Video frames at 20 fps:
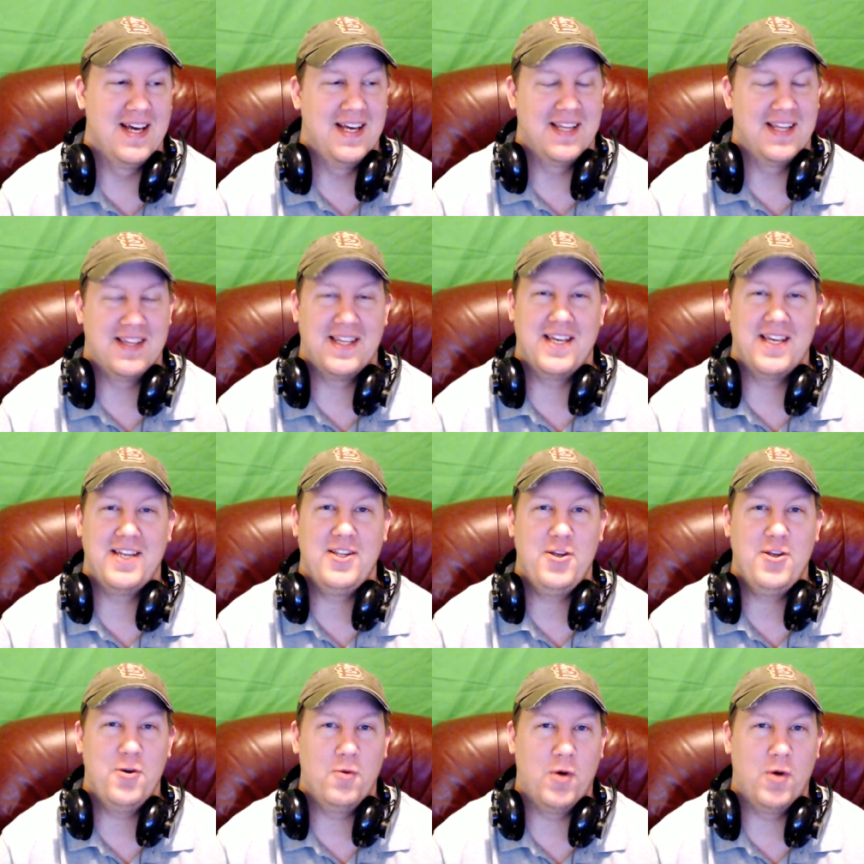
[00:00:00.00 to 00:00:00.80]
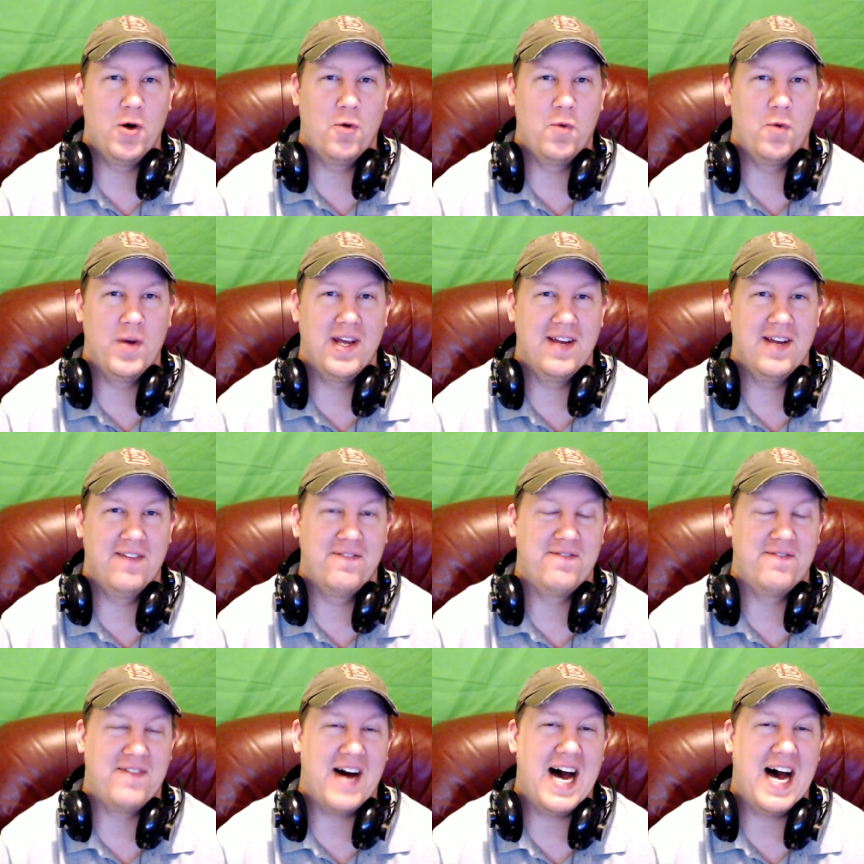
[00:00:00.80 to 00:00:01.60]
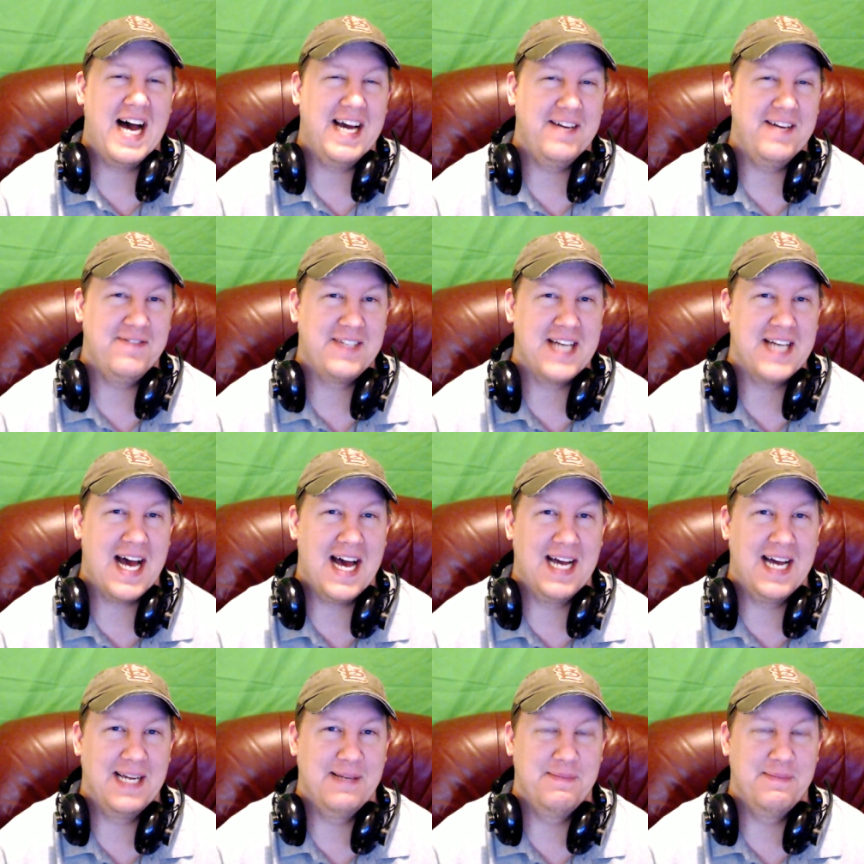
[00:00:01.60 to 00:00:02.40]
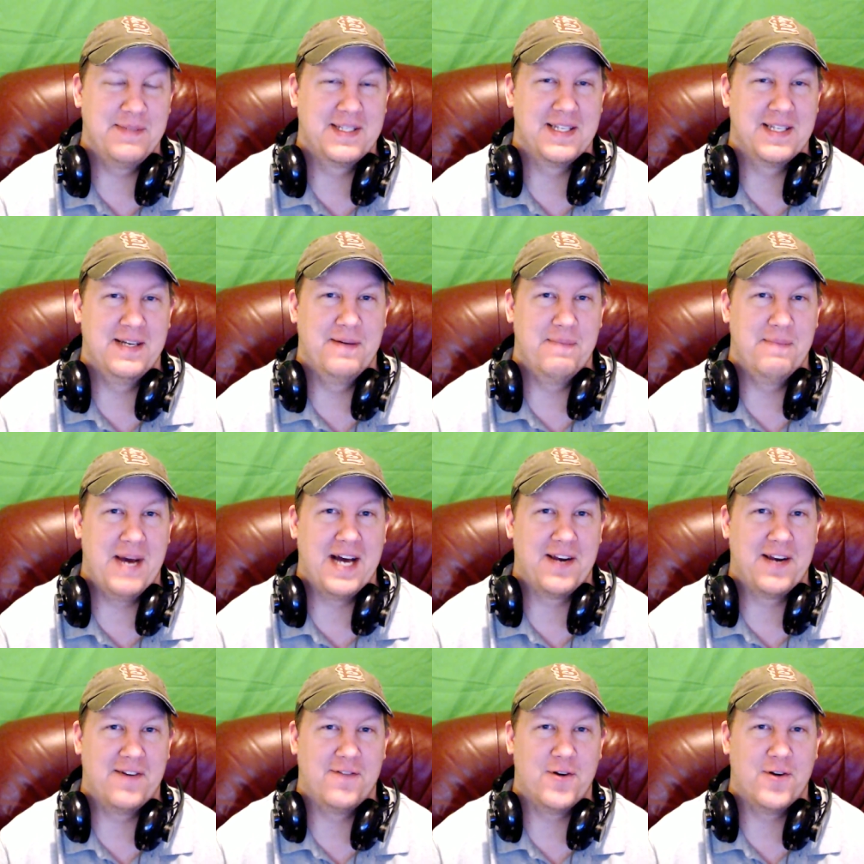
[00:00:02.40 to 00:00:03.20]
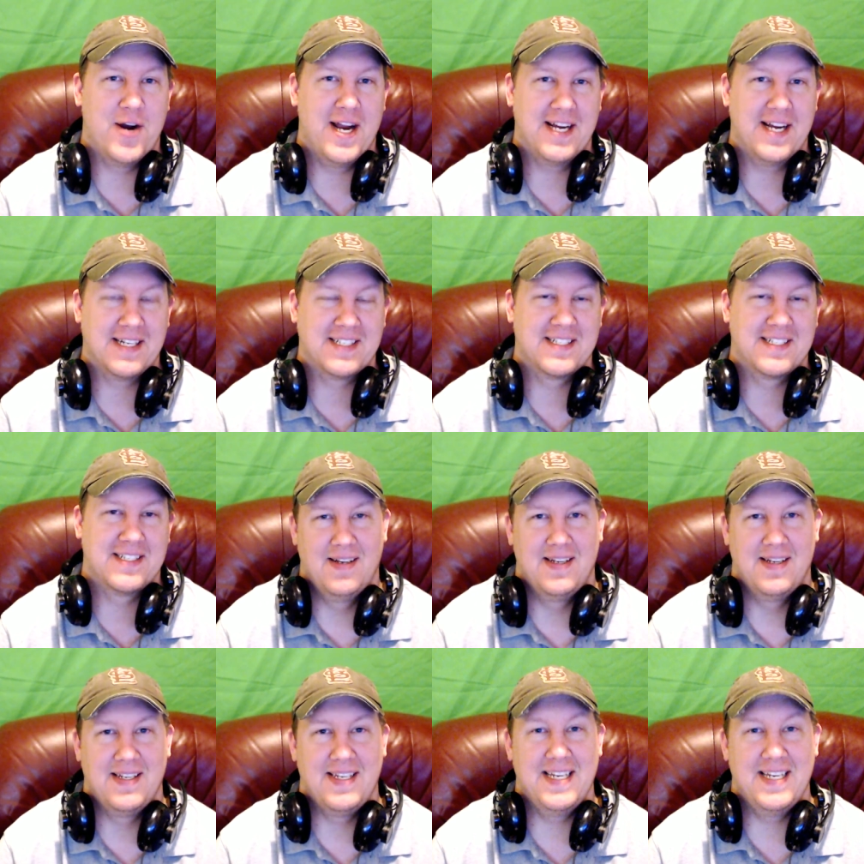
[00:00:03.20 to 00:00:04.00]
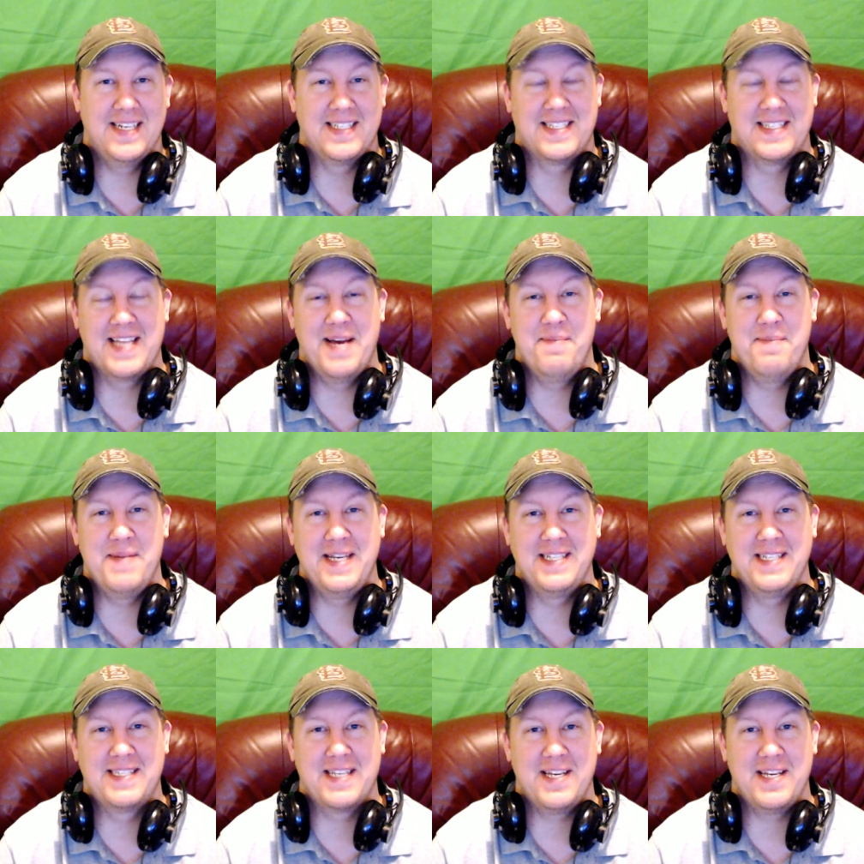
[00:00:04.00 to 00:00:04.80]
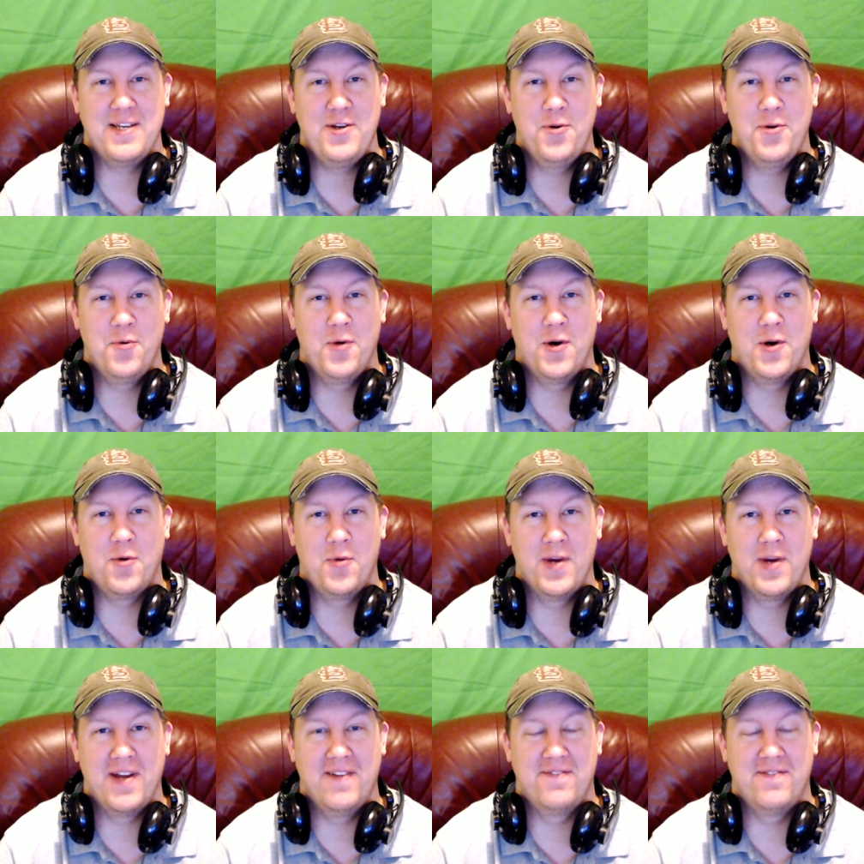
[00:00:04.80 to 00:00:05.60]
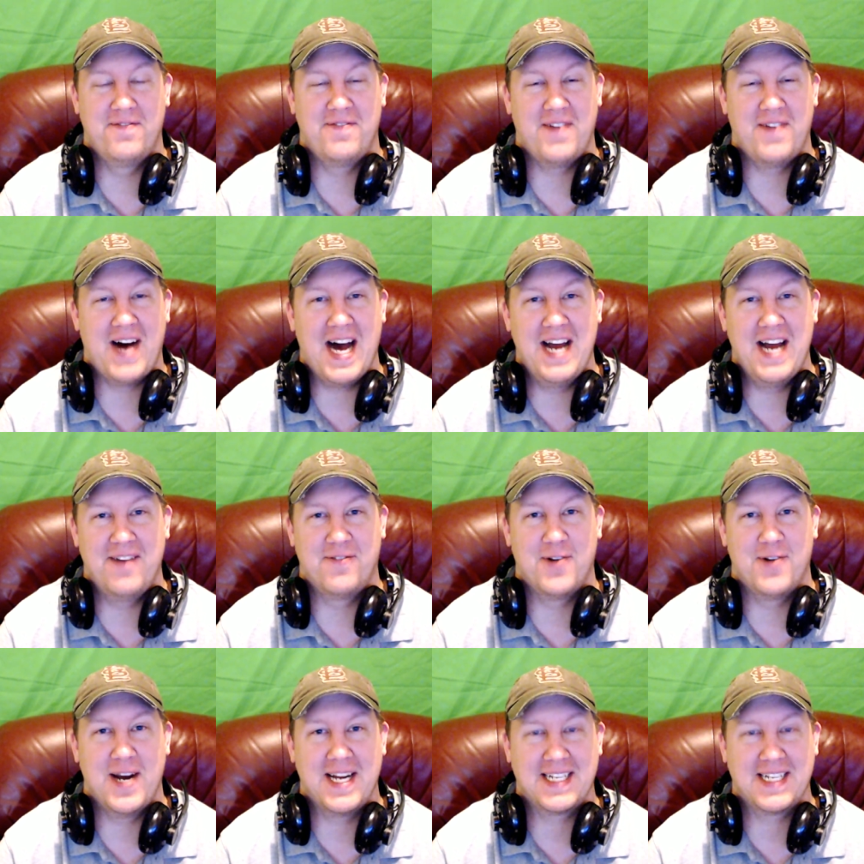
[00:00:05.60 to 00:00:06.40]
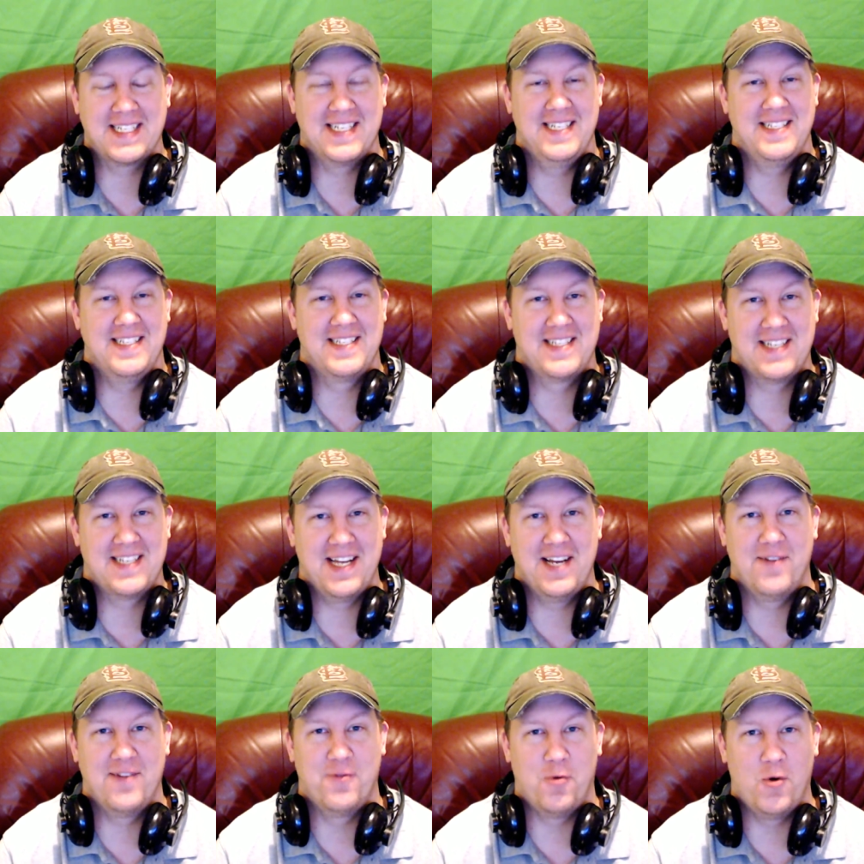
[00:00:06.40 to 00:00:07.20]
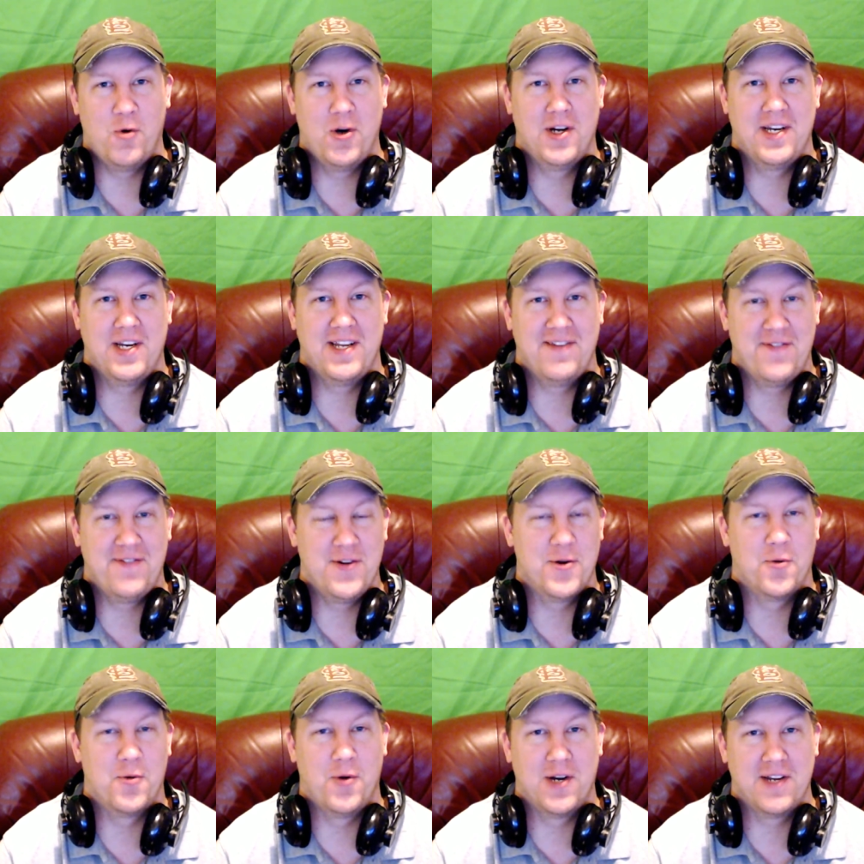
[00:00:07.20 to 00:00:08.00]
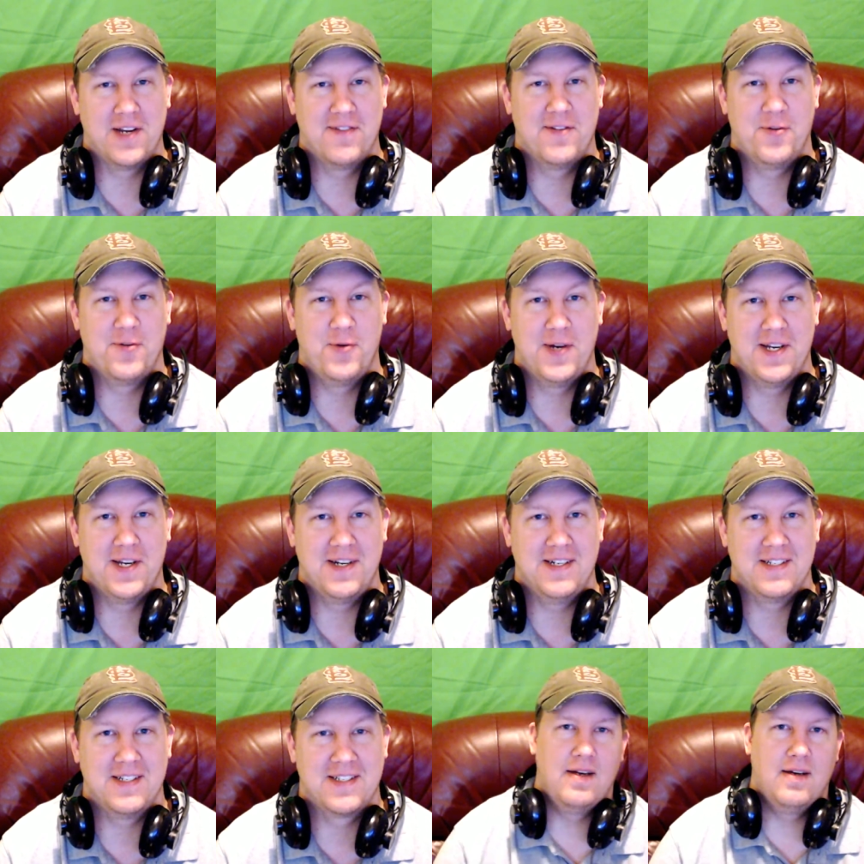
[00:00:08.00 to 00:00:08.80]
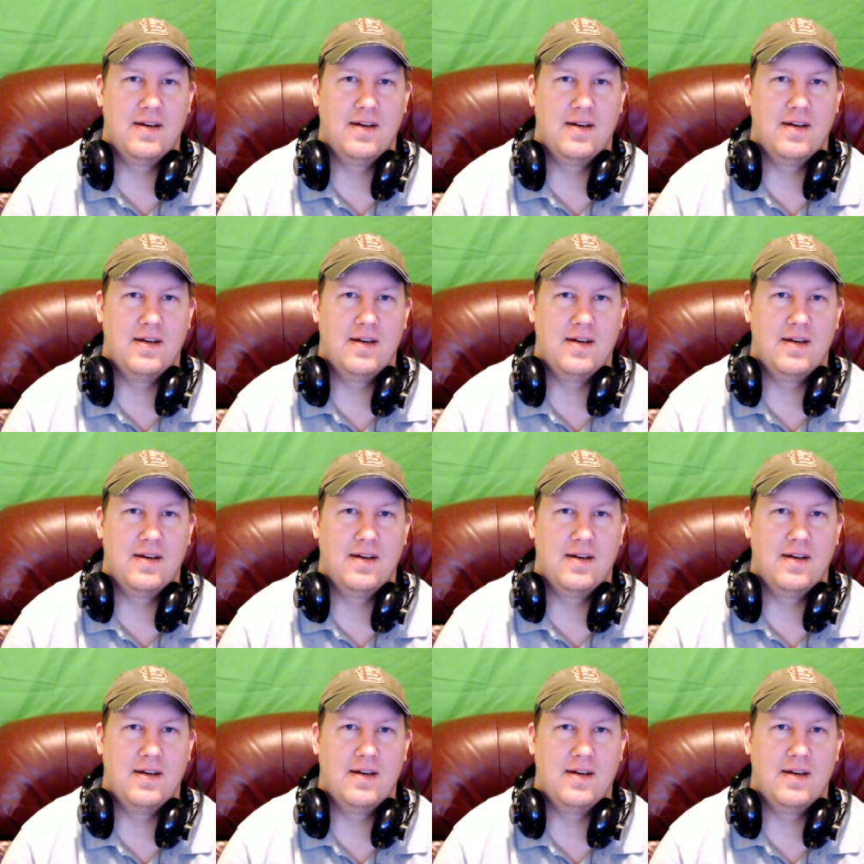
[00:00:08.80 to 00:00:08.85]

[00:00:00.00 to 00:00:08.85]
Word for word: then you will win 5 times the amount of Rex. Yes, that means that you will win 5 Rex instead of 1 if you're one of the winners.